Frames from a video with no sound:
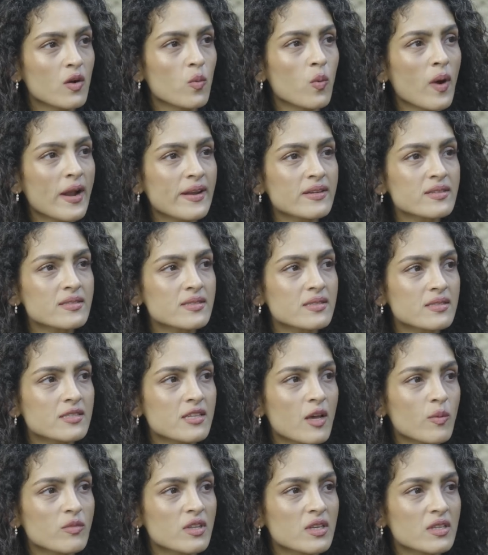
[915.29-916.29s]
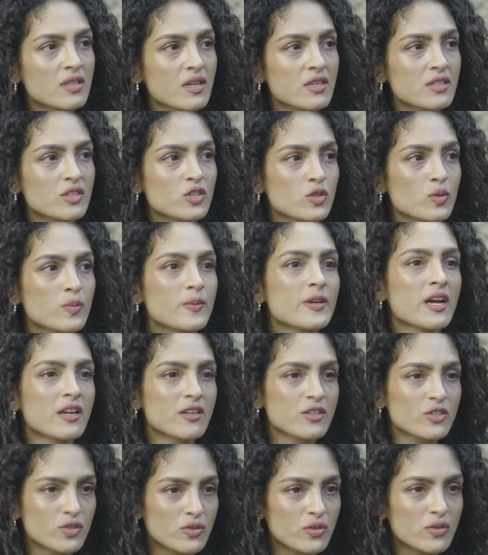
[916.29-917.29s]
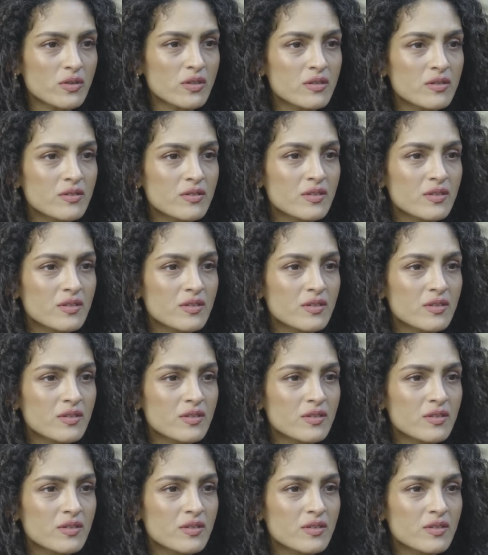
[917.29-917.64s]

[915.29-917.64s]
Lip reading: Oneness is something that is to be understood,